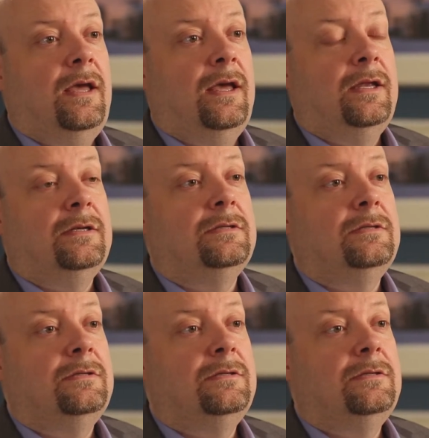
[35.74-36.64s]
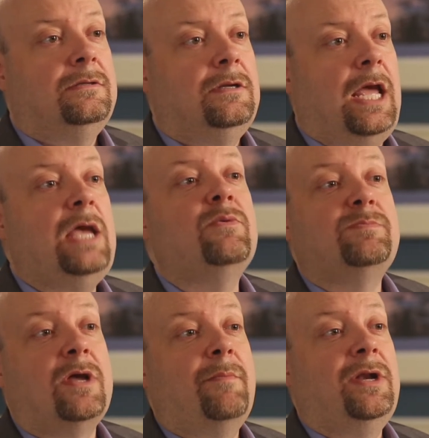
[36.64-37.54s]
and he
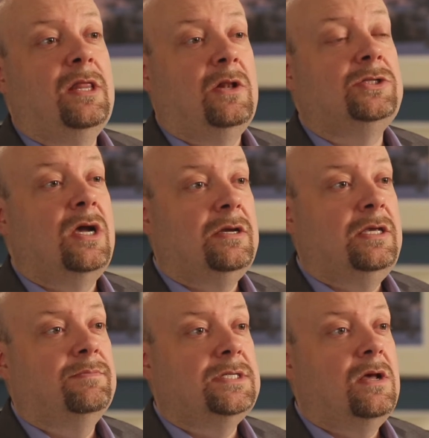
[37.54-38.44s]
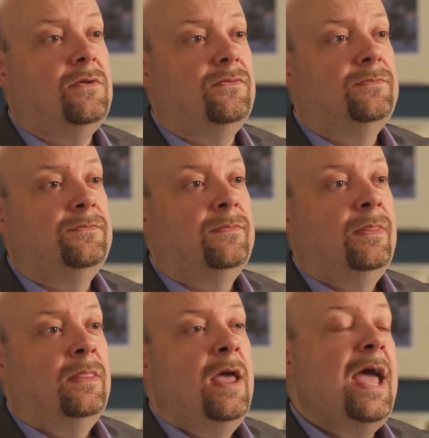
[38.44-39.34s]
was becoming a little chunky himself.
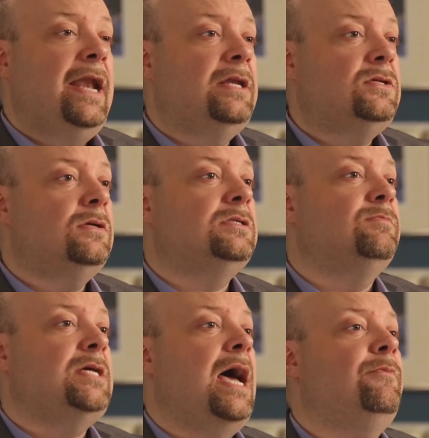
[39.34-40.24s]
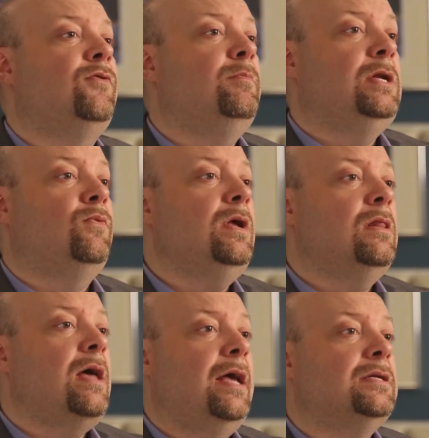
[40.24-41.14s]
And it took some time for me to
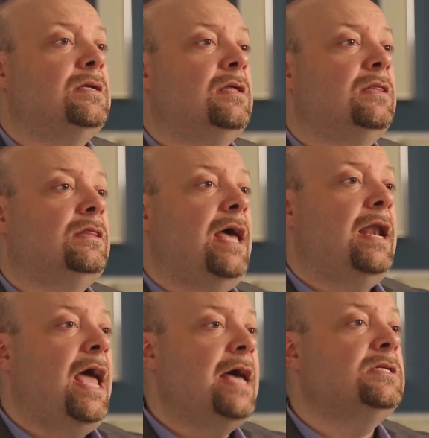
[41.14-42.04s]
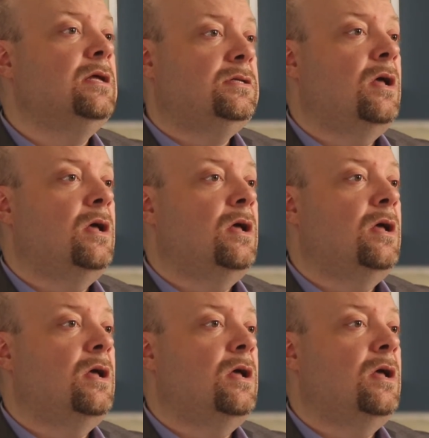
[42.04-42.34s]
realize that as an